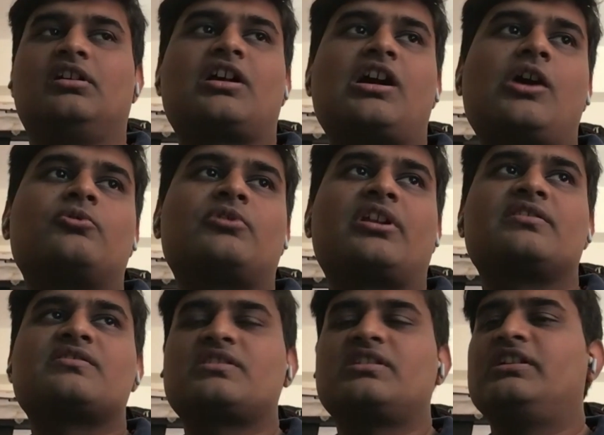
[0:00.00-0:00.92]

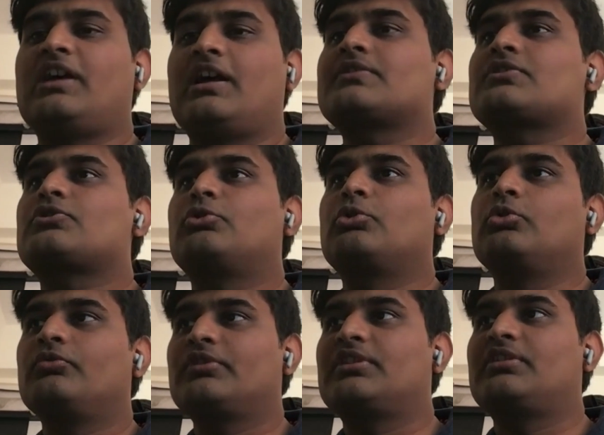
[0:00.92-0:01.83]
Accountancy has to
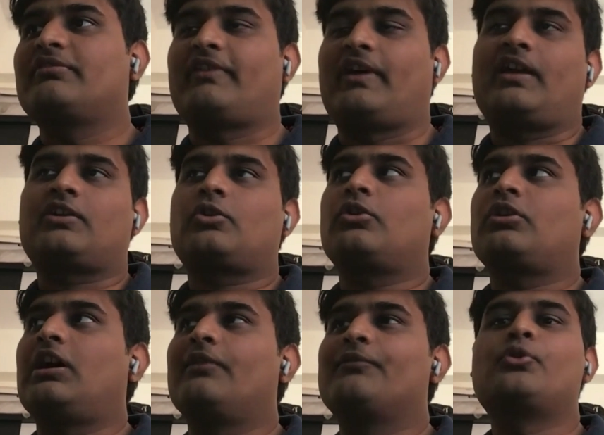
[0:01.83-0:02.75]
do with the fact
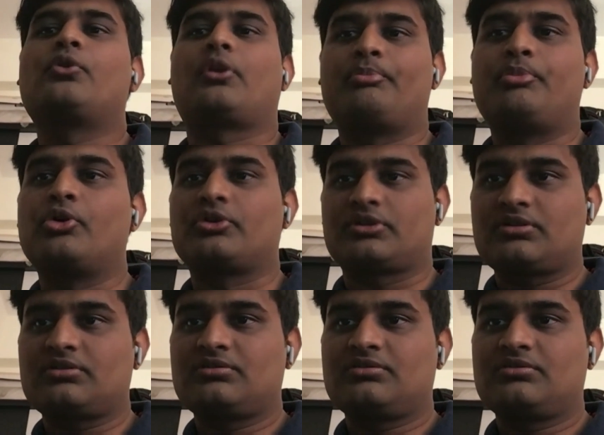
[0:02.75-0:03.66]
on how you report